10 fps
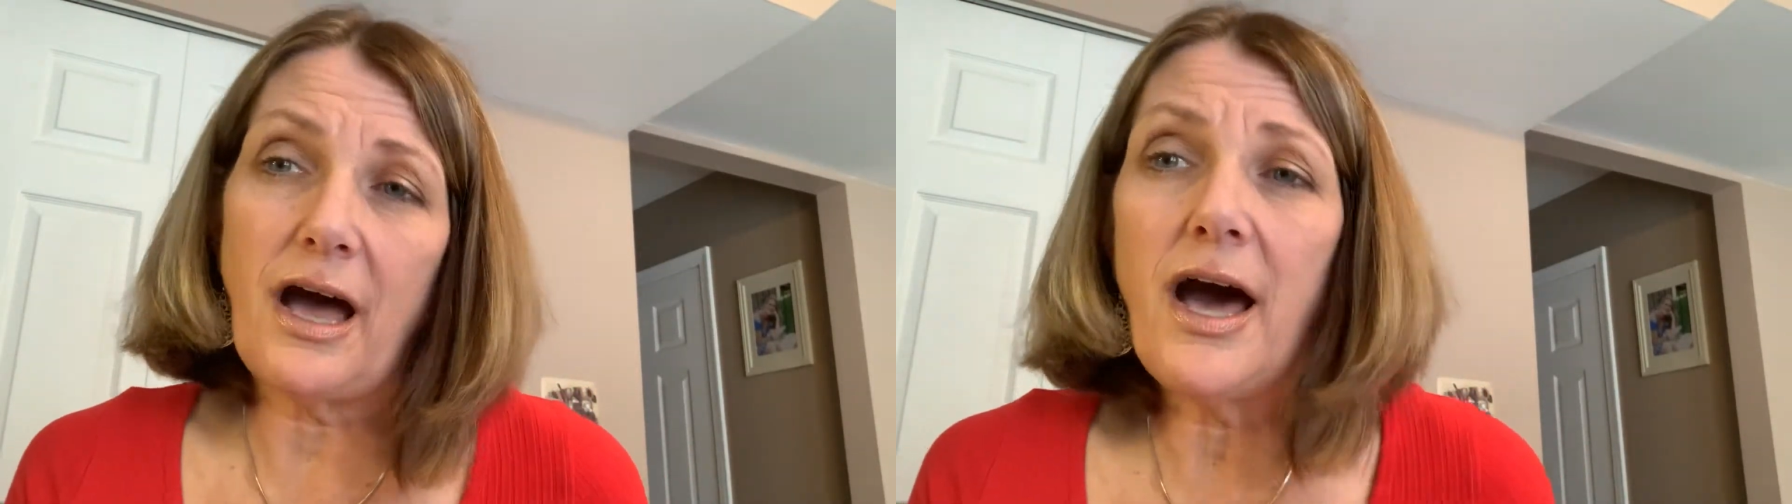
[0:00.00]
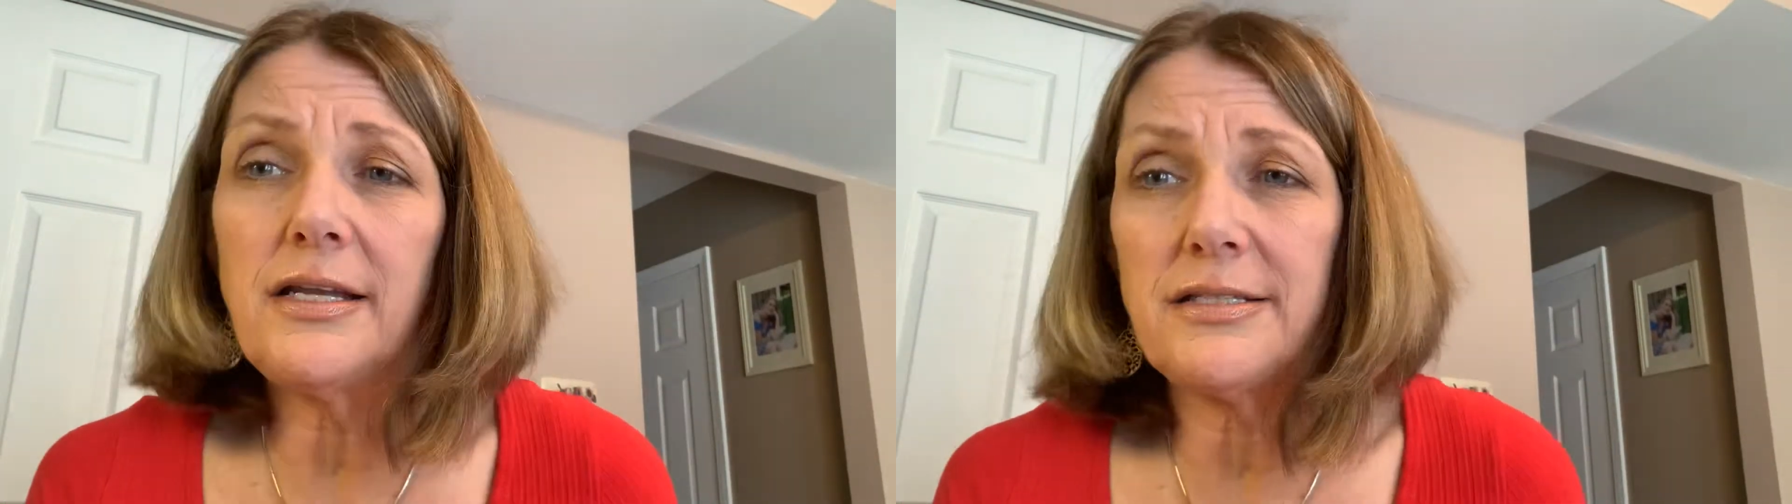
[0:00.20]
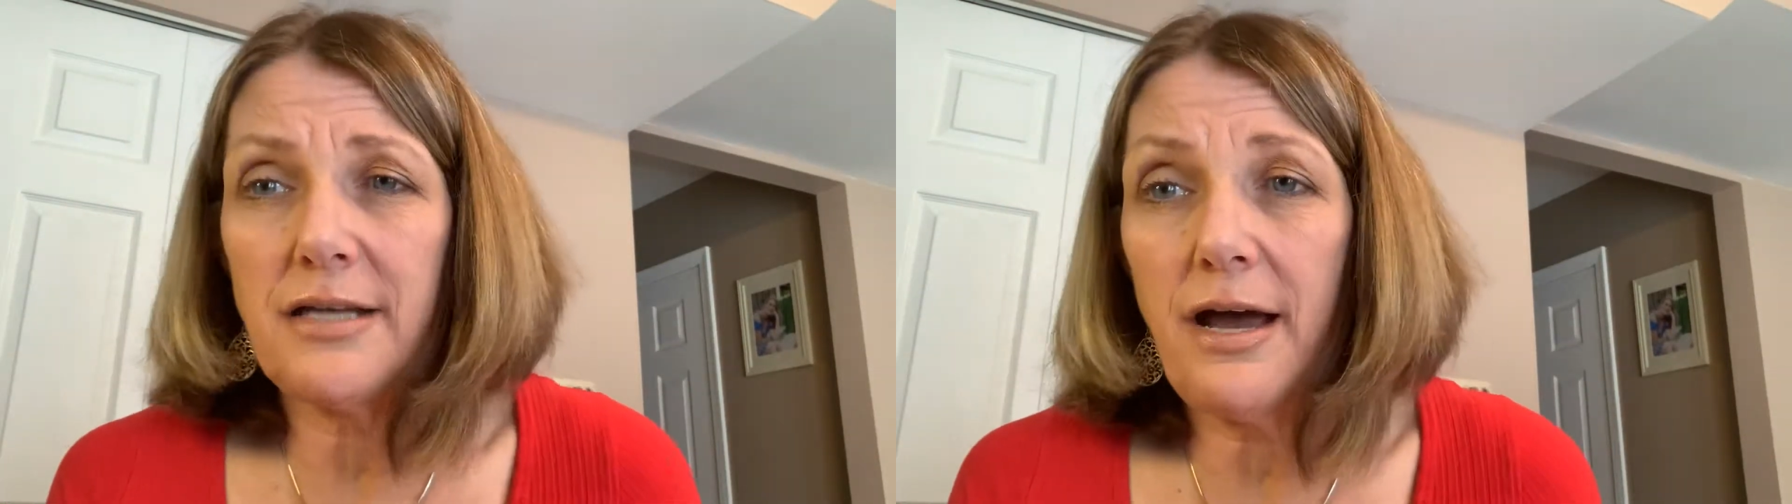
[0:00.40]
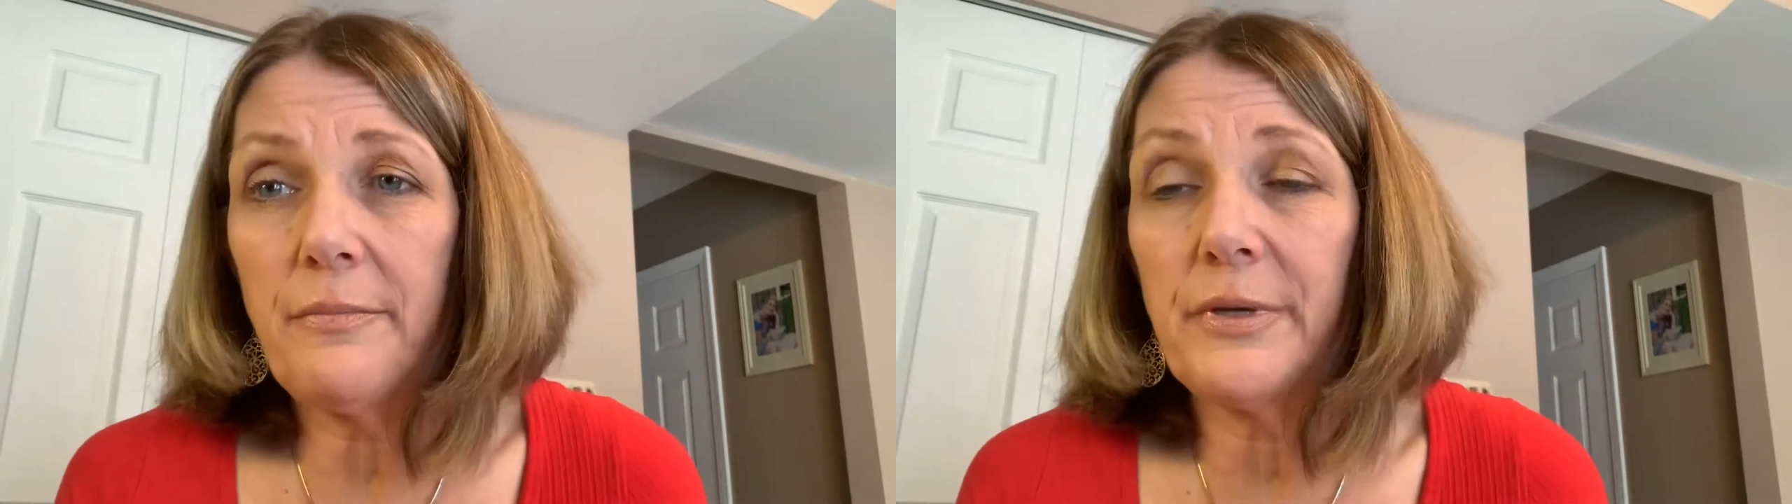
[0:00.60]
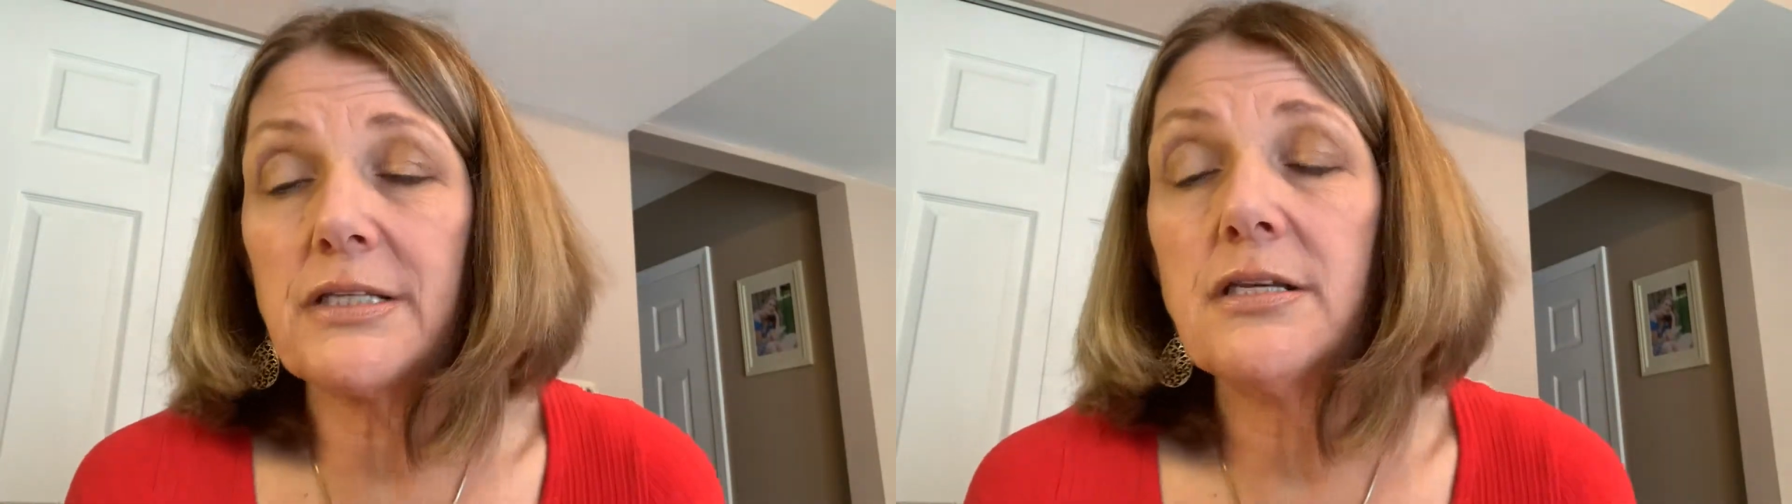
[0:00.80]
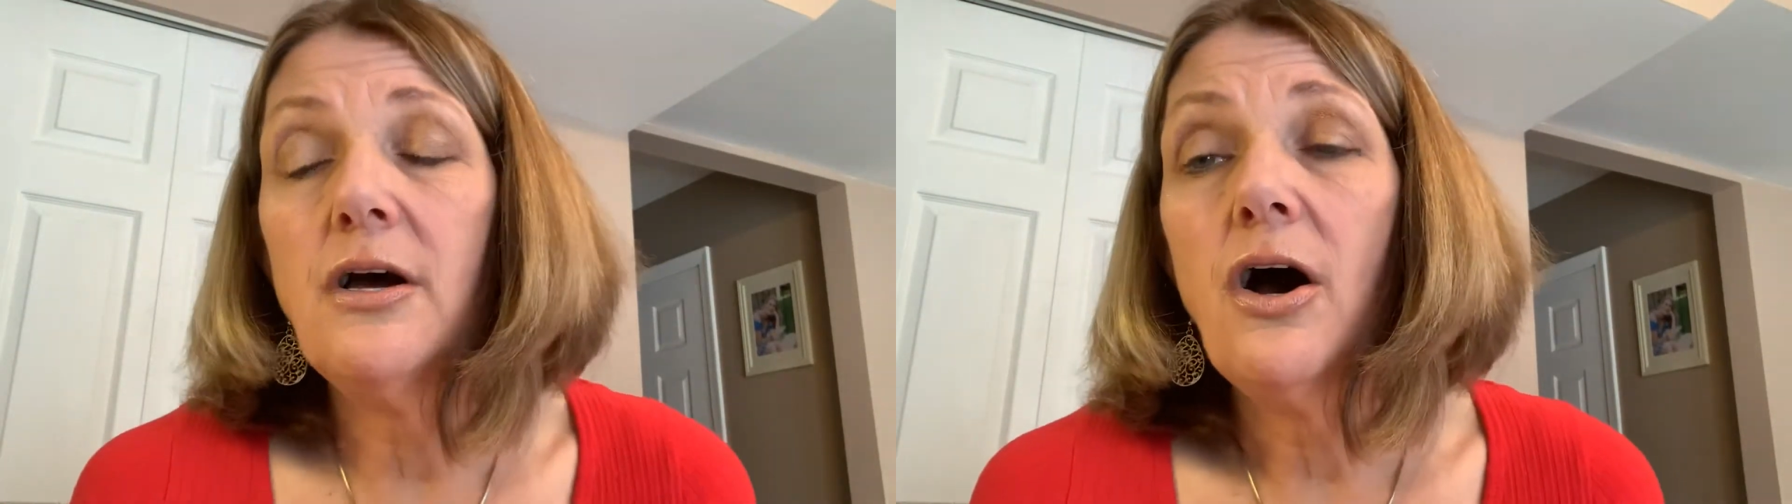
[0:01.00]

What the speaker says: hottest topics